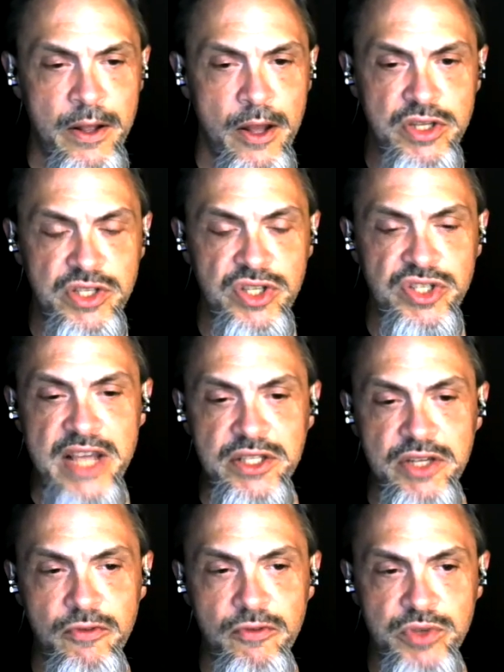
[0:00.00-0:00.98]
This is
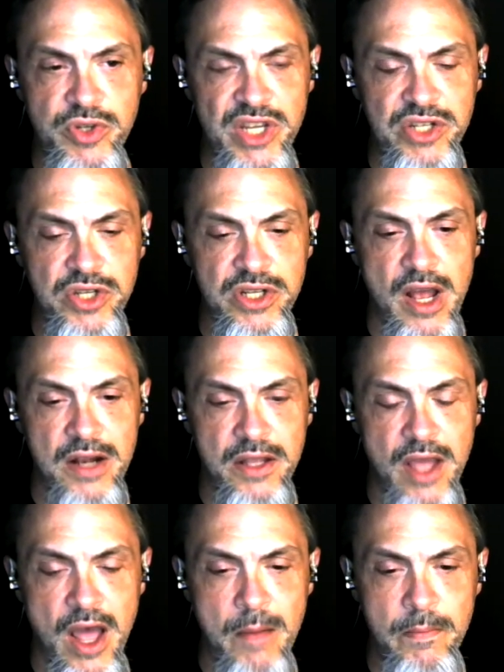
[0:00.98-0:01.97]
Jesse from
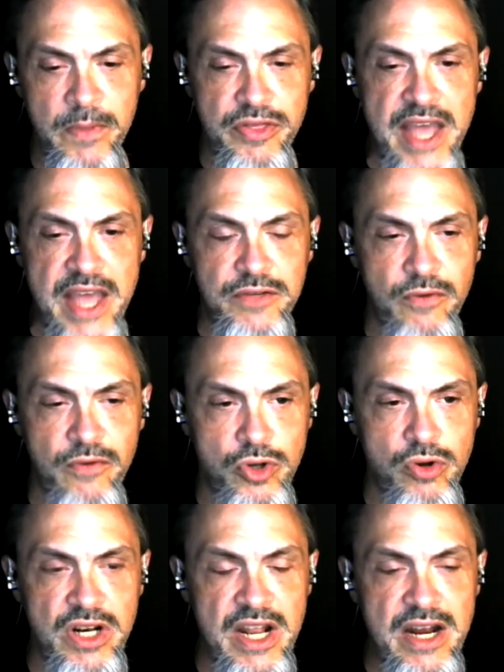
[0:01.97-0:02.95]
TRUsician.com. Thanks for
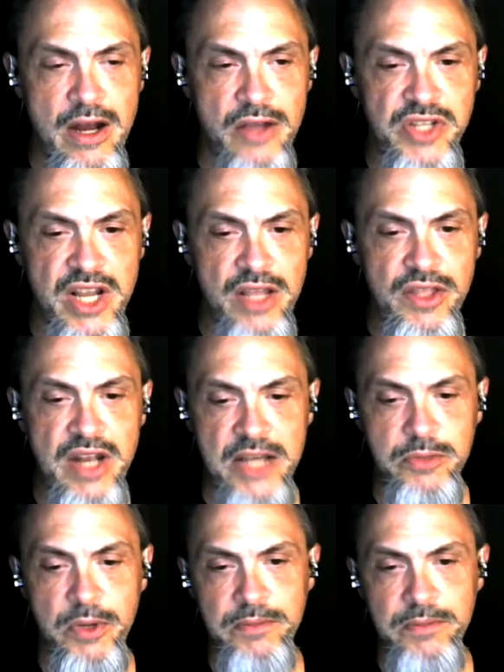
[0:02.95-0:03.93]
tuning in. I'll see you on the
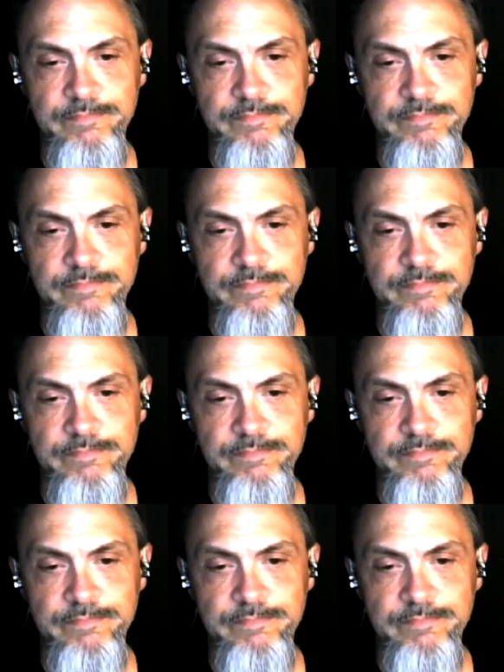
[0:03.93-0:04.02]
next one.